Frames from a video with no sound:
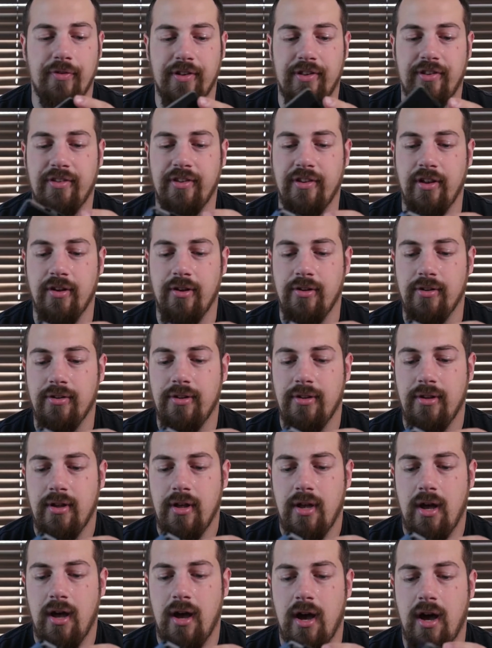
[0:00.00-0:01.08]
It's sealed
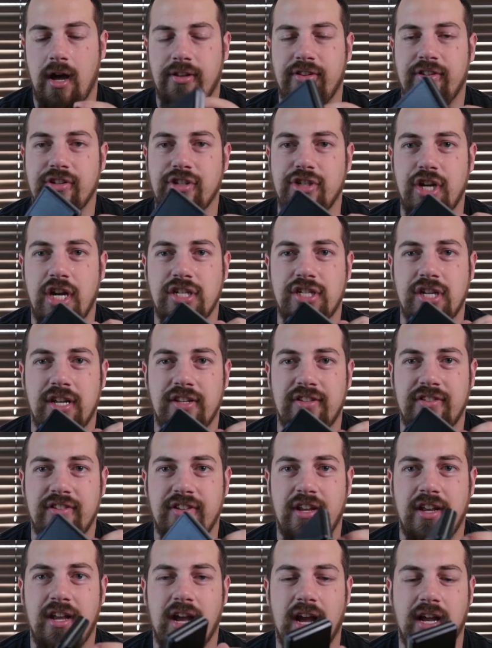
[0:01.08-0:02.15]
to
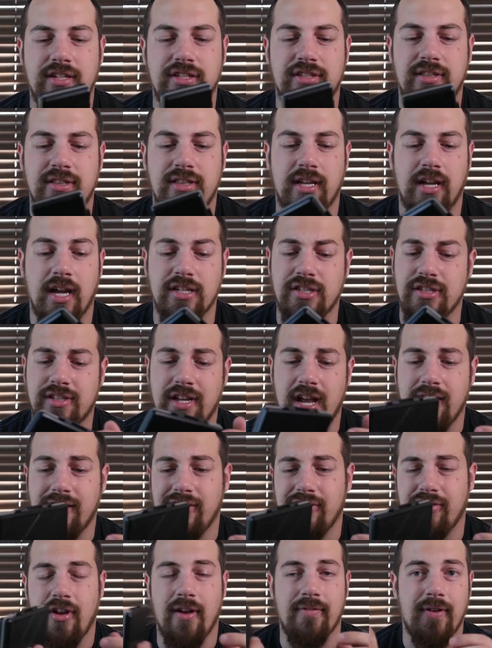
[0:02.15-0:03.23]
JJC. I think I just got
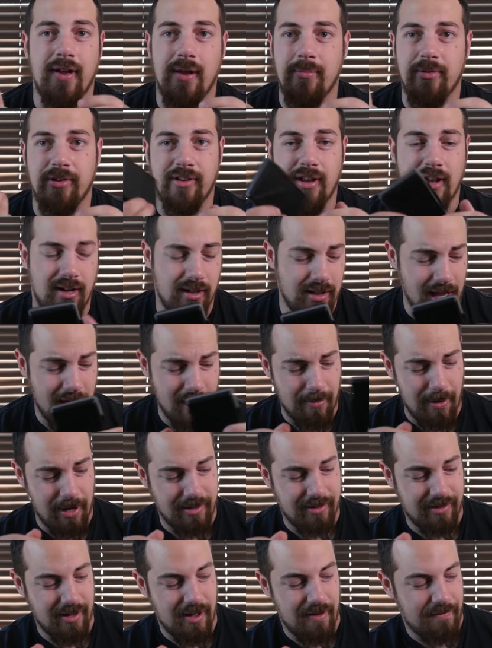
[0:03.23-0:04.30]
this off Amazon. A lot of my
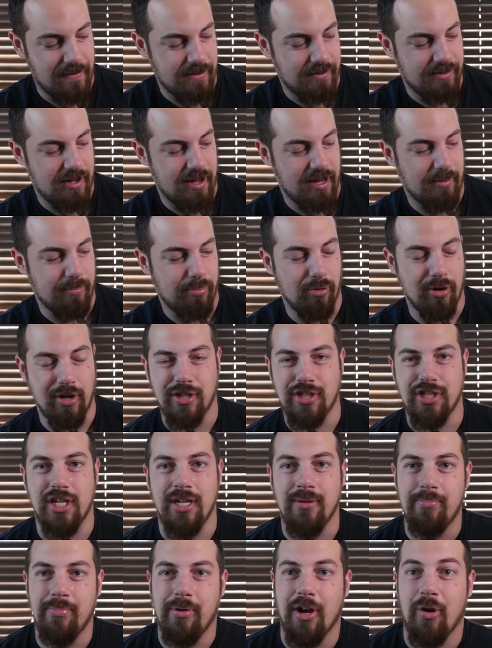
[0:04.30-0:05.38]
stuff is like pretty
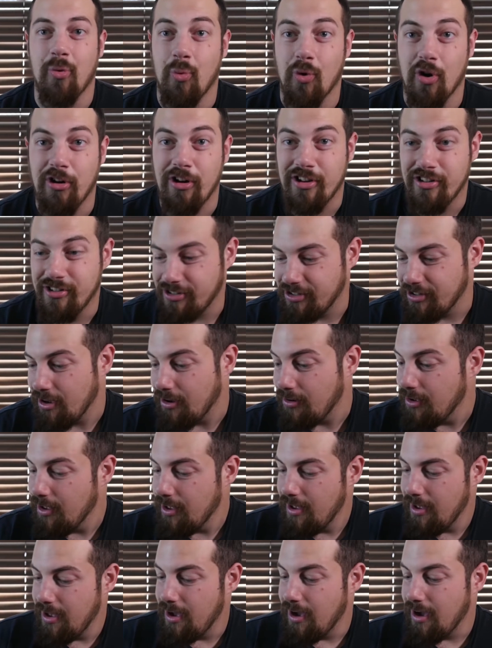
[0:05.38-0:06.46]
cheap, but it works, so
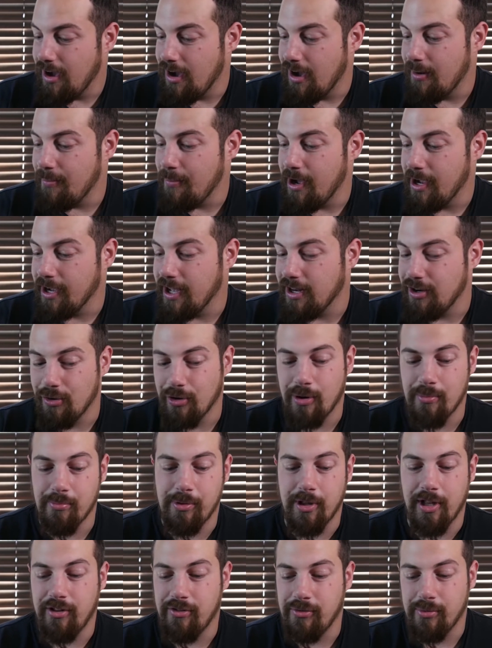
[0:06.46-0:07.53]
I got no
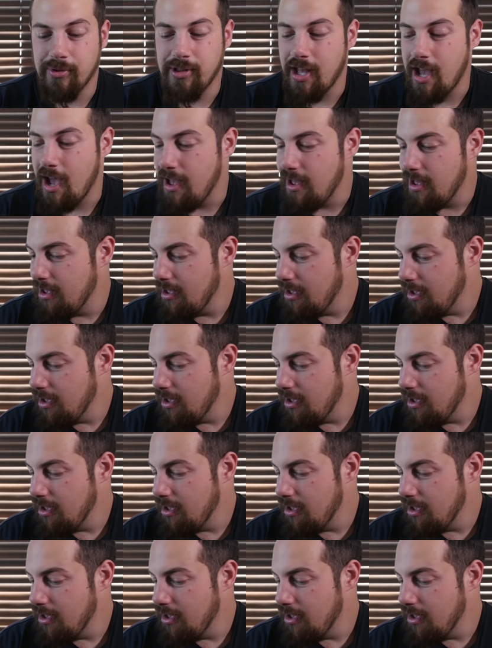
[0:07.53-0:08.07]
complaints with that.